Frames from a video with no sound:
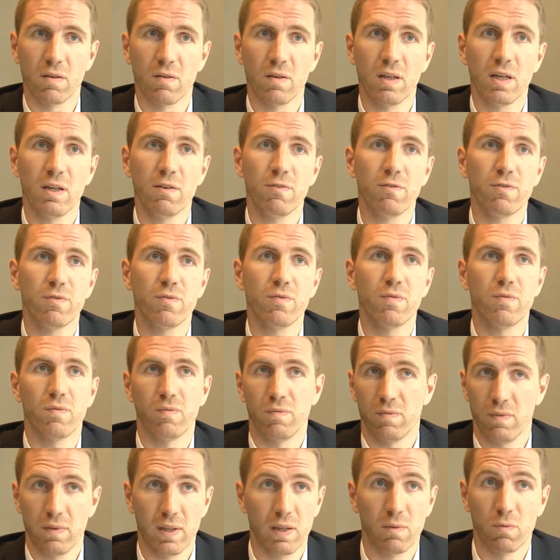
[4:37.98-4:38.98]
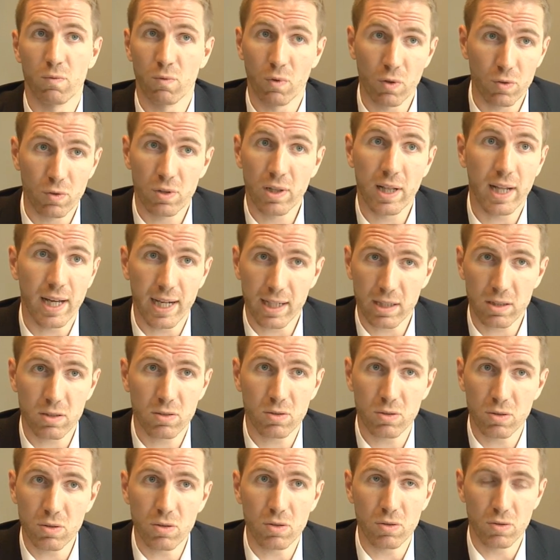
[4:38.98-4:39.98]
if they would like
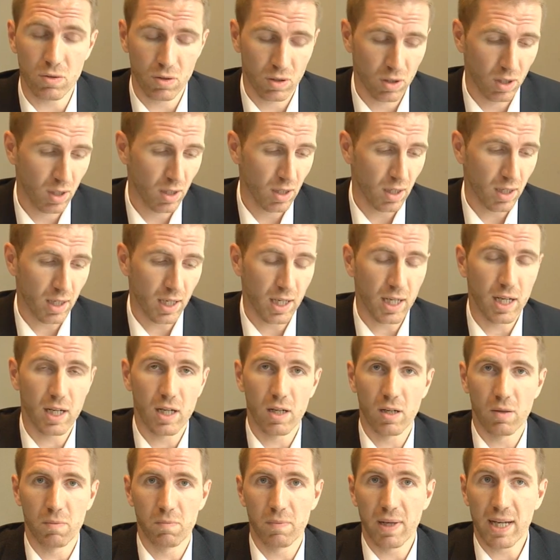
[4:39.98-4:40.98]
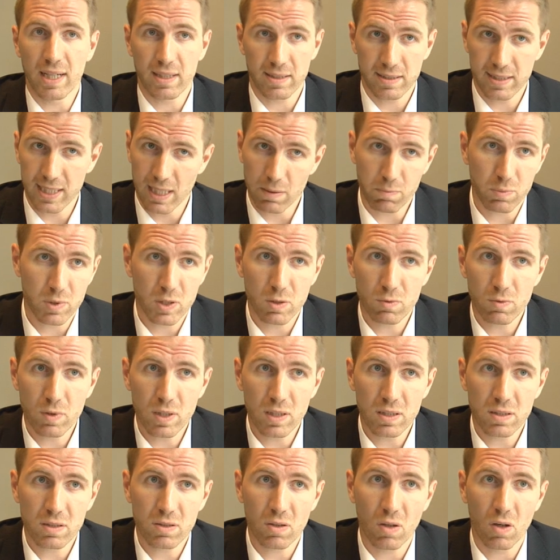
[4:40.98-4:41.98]
to accept the
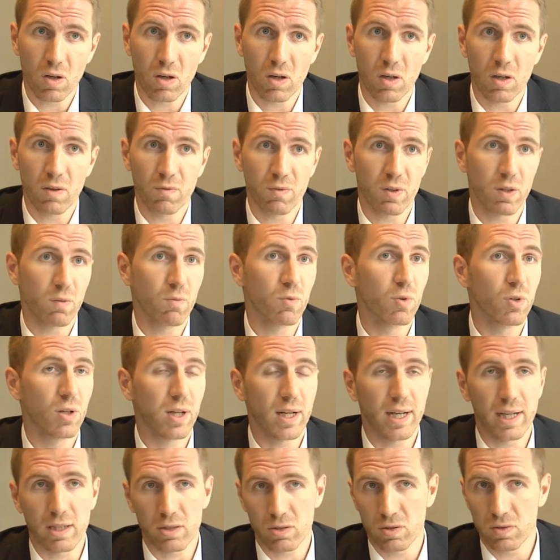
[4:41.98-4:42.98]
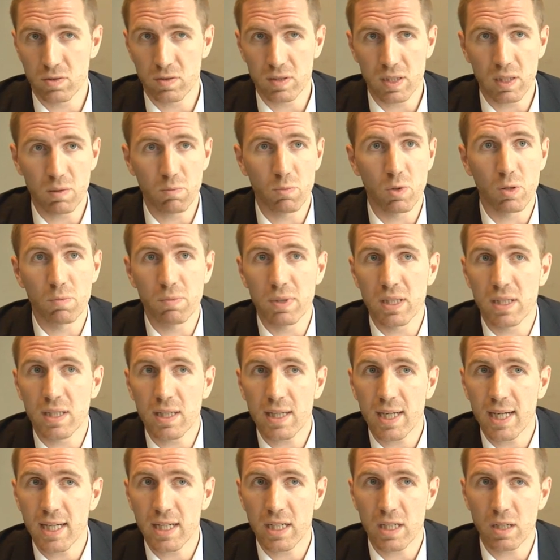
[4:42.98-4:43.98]
risk, or if they would like to see more
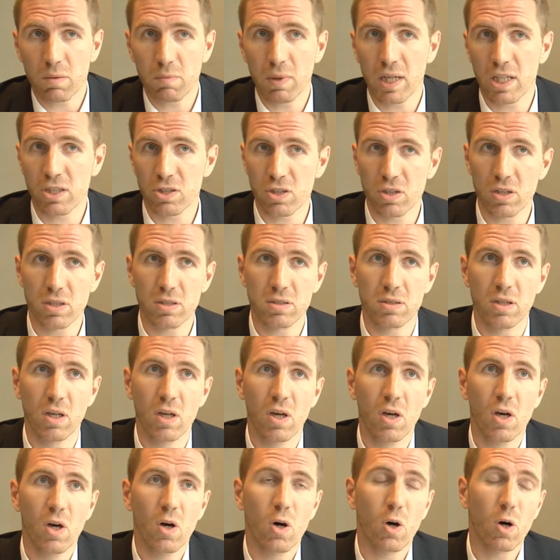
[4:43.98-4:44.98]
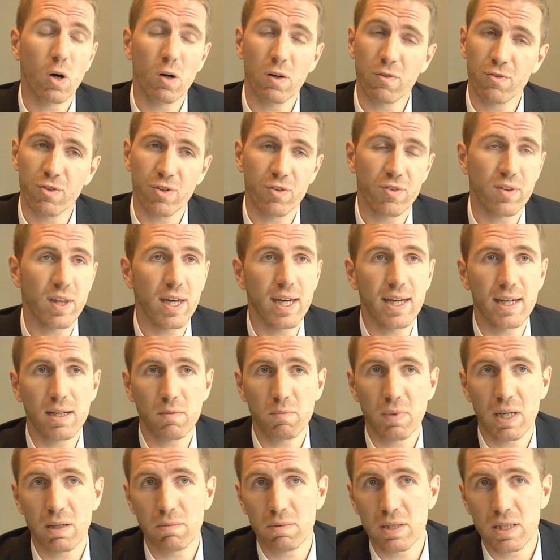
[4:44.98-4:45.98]
mitigating measures, or if they're
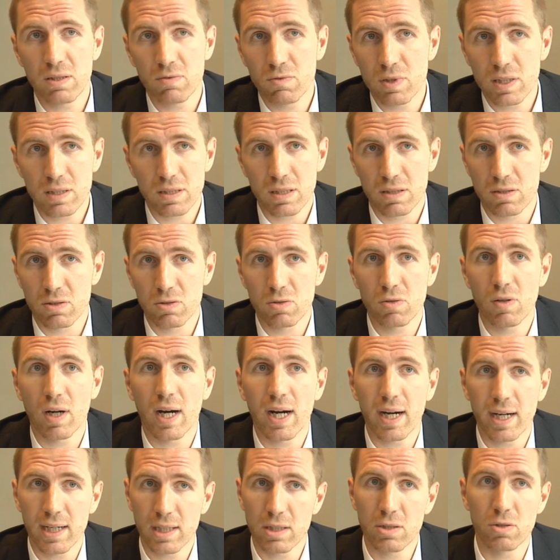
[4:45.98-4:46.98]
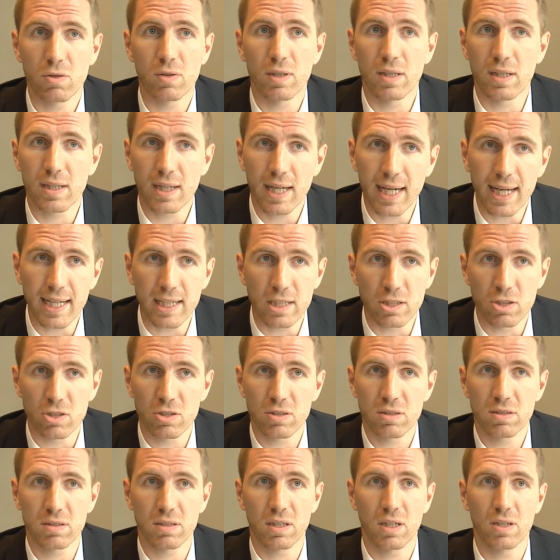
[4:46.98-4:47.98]
saying maybe the risk is too high to
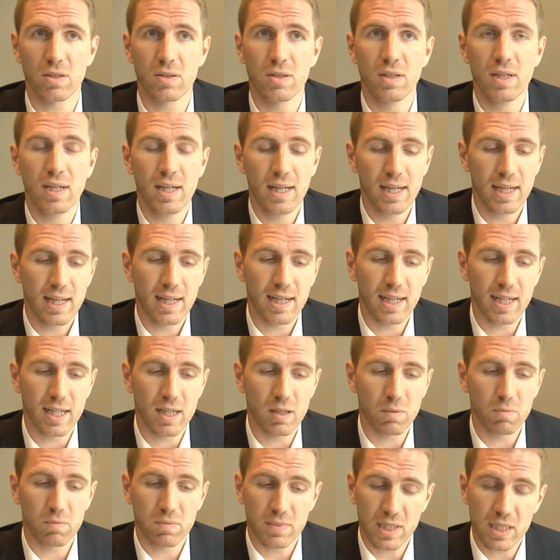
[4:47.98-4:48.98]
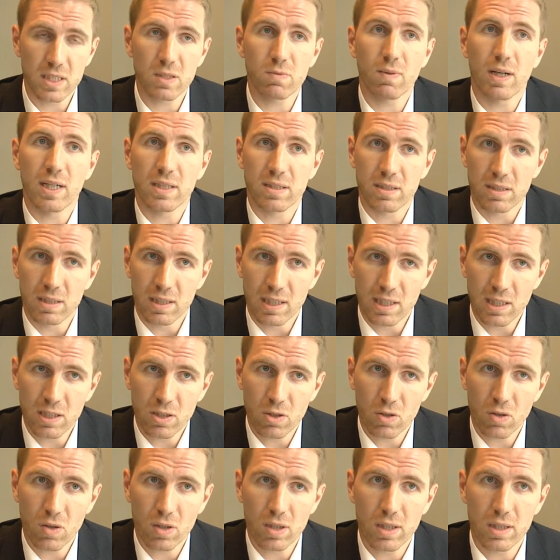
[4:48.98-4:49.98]
engage. So that's why it's an
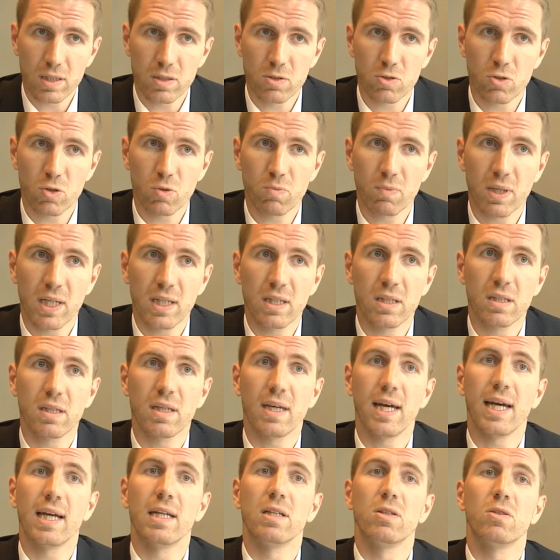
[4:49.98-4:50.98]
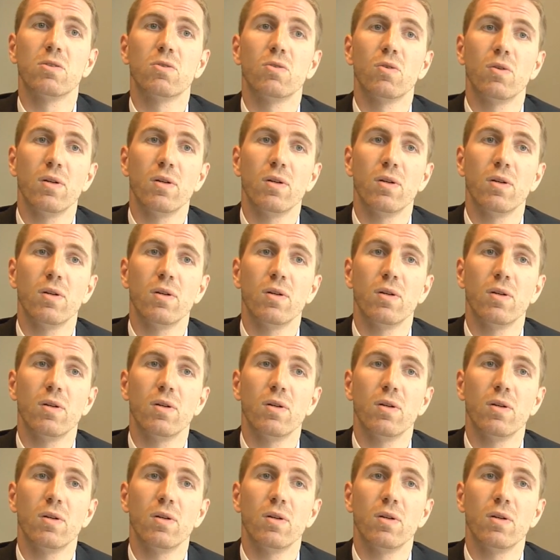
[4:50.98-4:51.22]
internal instrument, and